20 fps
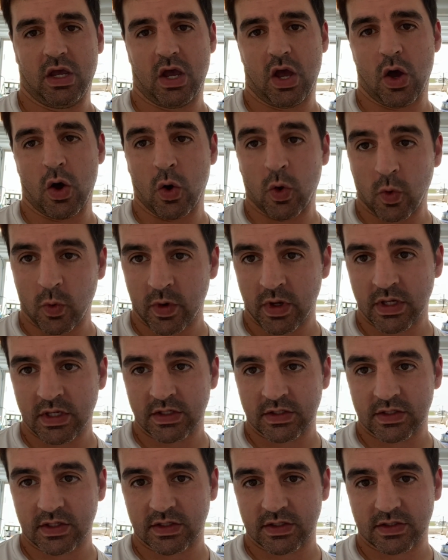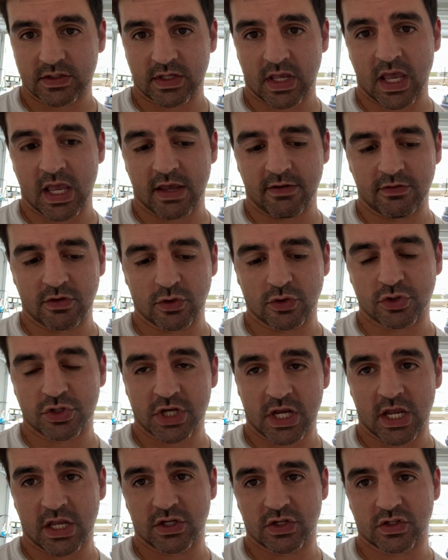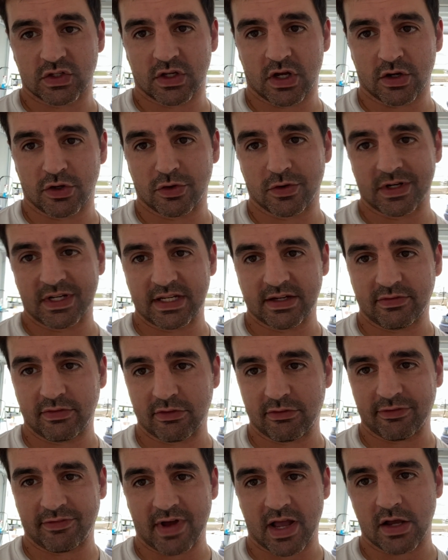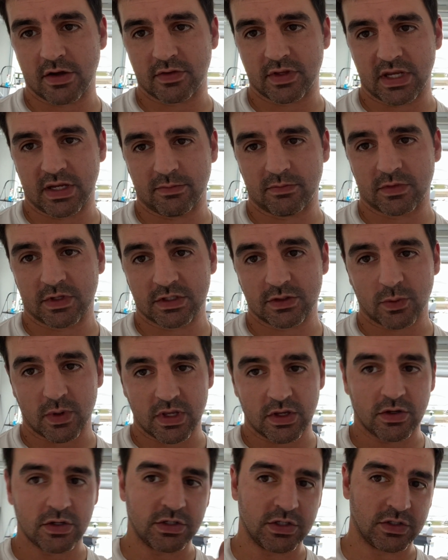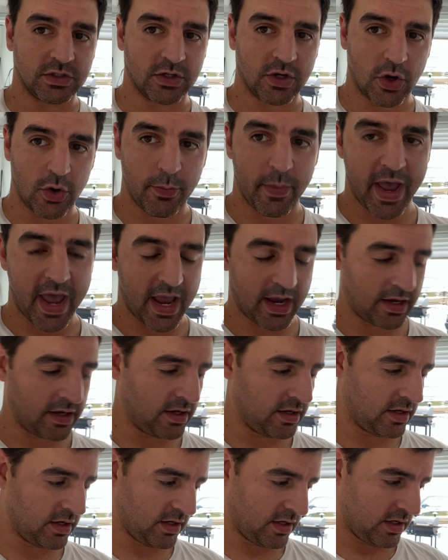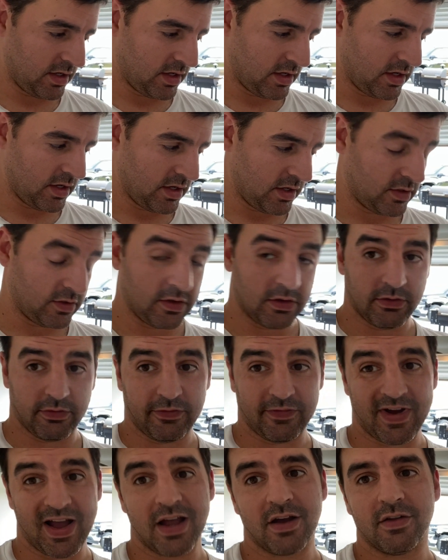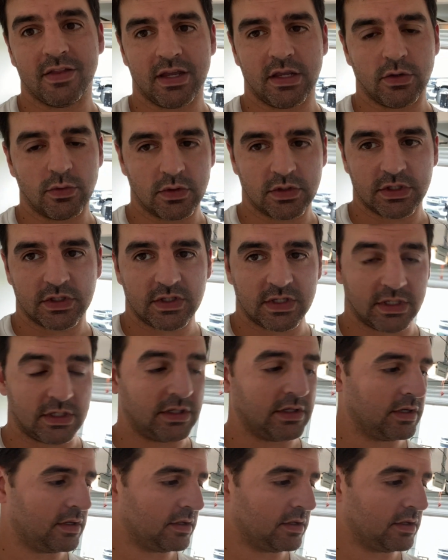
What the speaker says: always save your changes under a different file name. This way you can just go back to the file that you were just in.